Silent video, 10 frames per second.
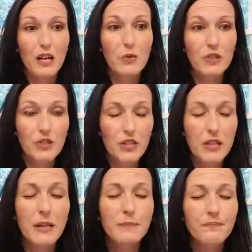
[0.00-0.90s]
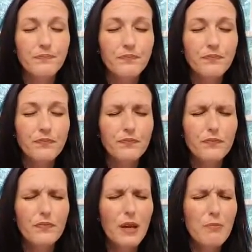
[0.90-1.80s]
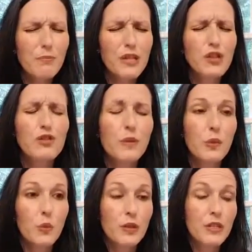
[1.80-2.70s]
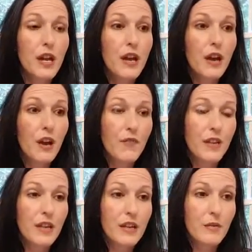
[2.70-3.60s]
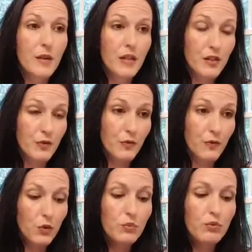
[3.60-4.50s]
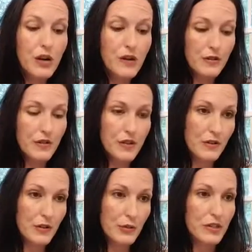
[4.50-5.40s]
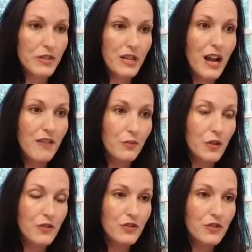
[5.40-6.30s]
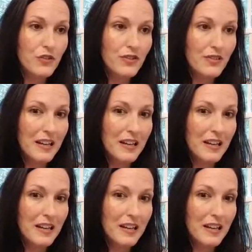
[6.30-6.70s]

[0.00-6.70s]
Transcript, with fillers: I want to see him. Benjamin was the his full brother. The others were his half brothers.